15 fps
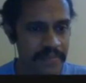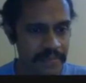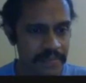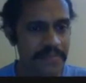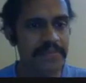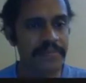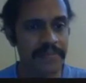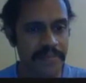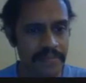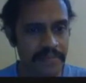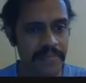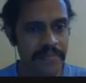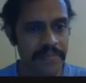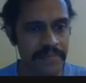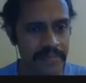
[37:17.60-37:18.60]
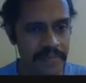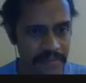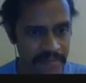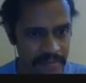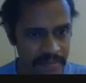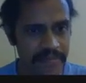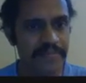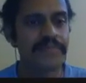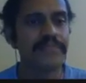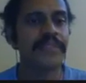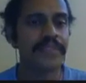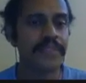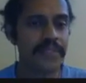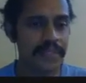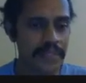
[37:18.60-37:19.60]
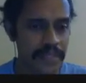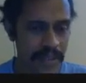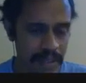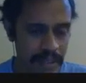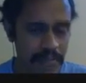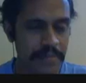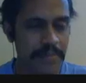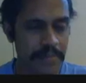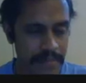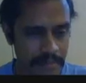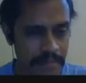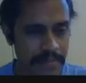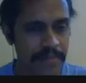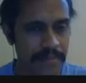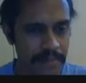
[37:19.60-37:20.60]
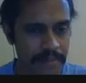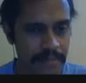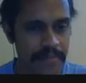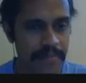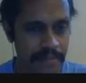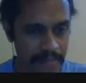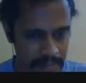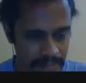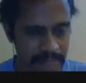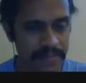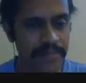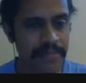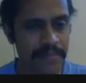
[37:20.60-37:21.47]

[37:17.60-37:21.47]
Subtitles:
to the lower thigh, through the muscles, ligaments to the upper thigh, then reaches